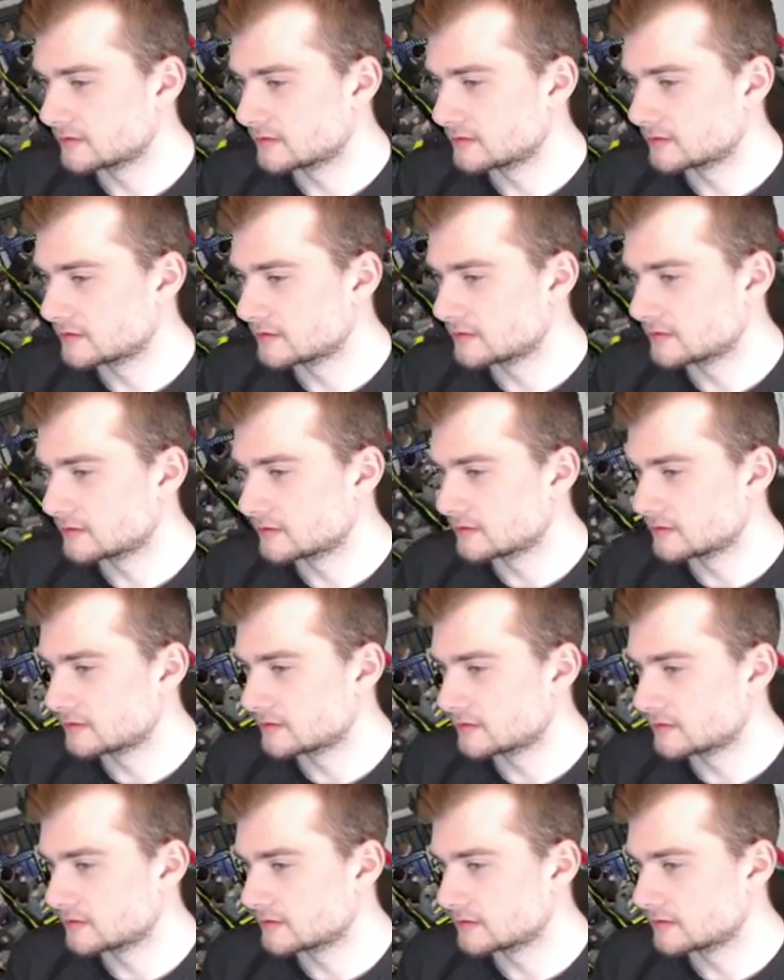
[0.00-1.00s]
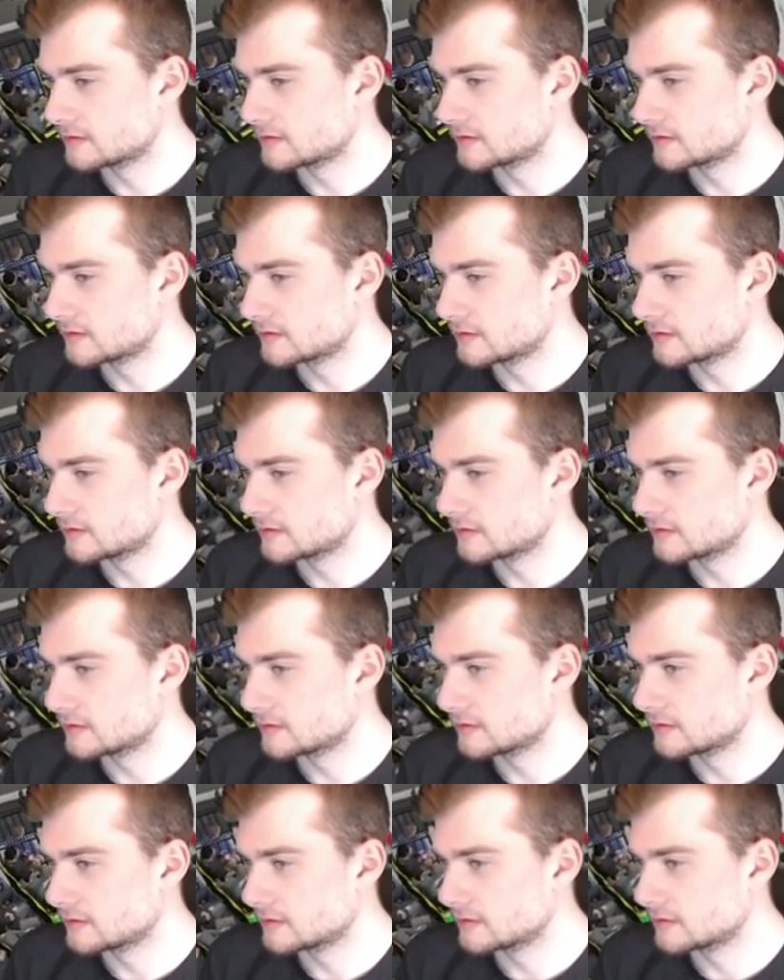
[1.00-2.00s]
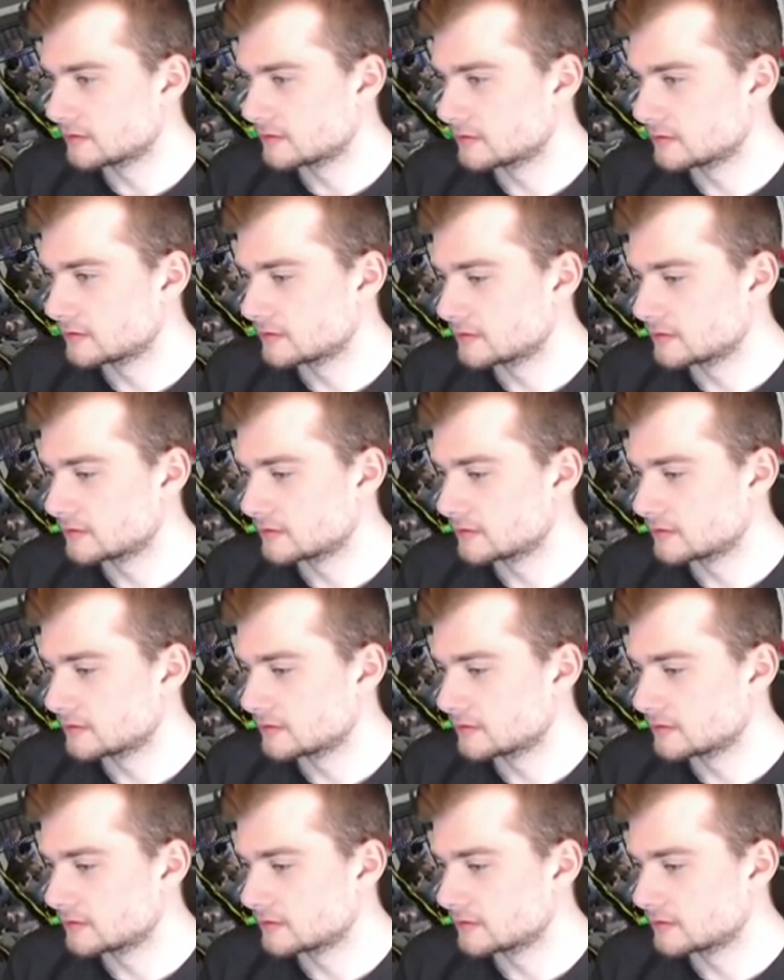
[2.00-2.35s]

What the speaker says: (silence)